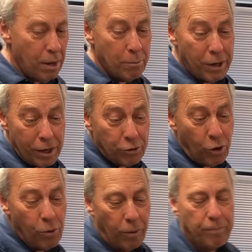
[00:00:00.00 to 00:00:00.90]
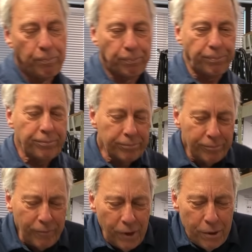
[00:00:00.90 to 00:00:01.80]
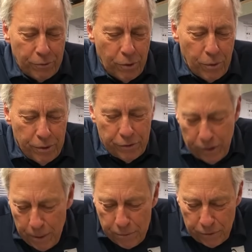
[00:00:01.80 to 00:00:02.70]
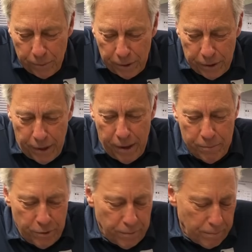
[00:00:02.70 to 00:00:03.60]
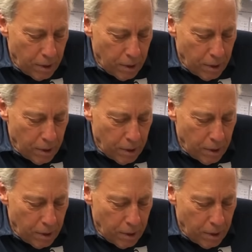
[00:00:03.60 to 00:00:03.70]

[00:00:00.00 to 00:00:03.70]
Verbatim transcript: but it is cool. It's cool. It was a really good amp too.